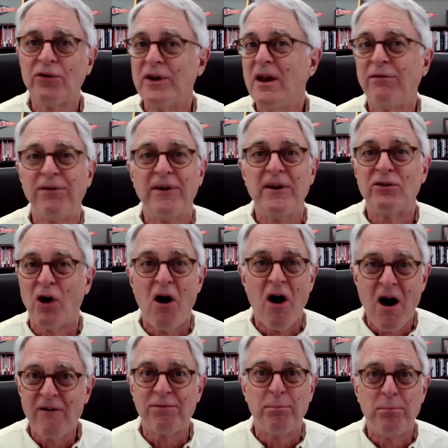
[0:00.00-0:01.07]
is. And if it's
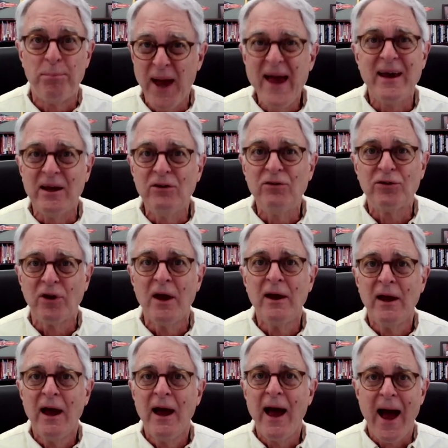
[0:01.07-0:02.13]
off base,
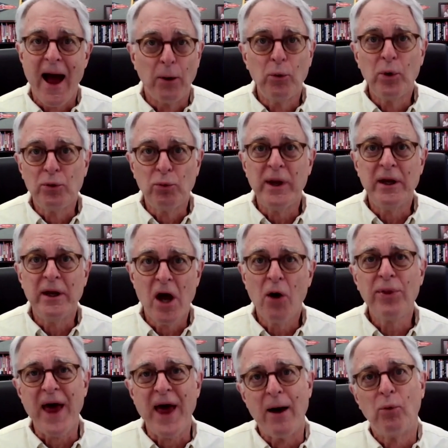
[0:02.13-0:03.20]
how would we
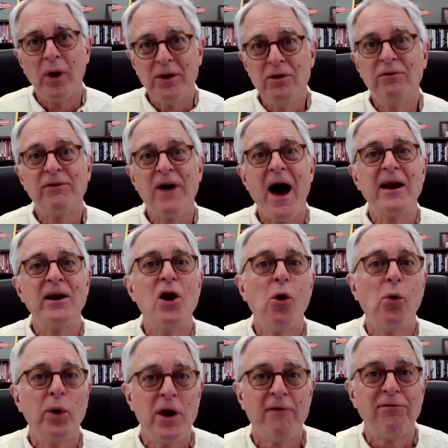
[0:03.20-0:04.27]
know that? Well, you've got to
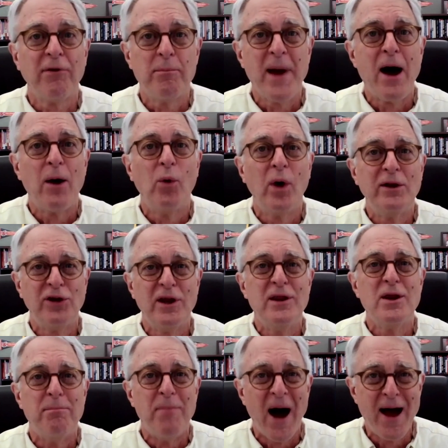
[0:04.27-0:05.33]
know enough about what's
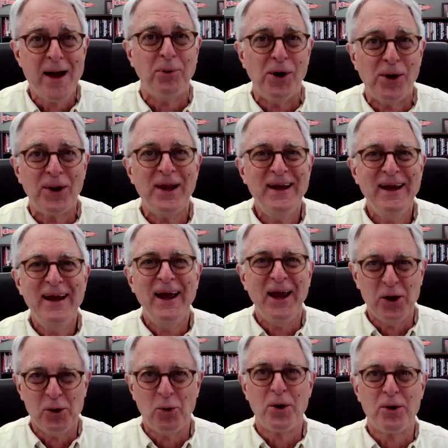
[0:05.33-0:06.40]
in the Bible
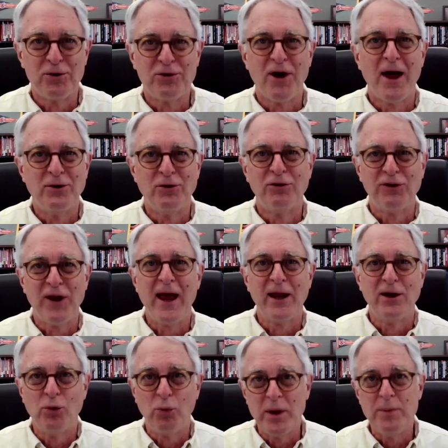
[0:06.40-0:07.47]
in order to
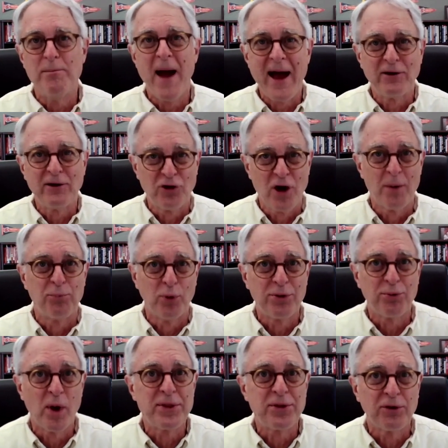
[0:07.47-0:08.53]
understand, do we match up
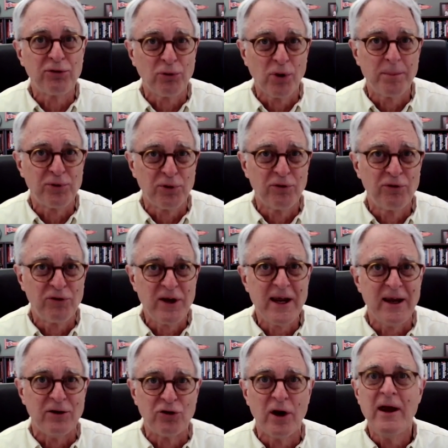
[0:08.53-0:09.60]
with what the scriptures
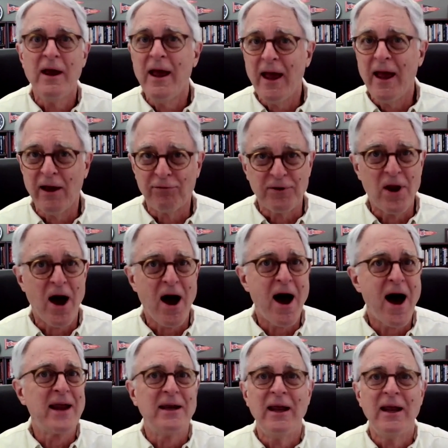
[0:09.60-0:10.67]
teach? If
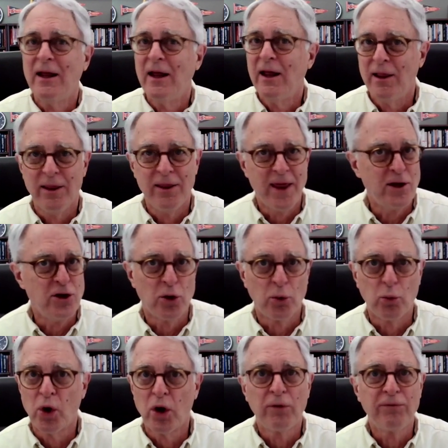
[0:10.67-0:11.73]
not, then
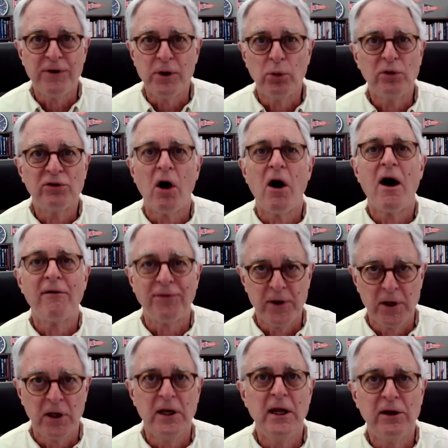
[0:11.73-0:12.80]
your worldview is off
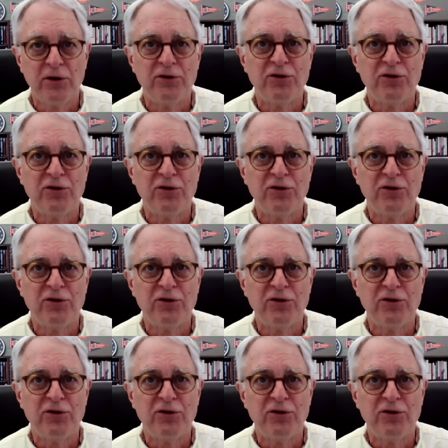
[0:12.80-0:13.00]
and you need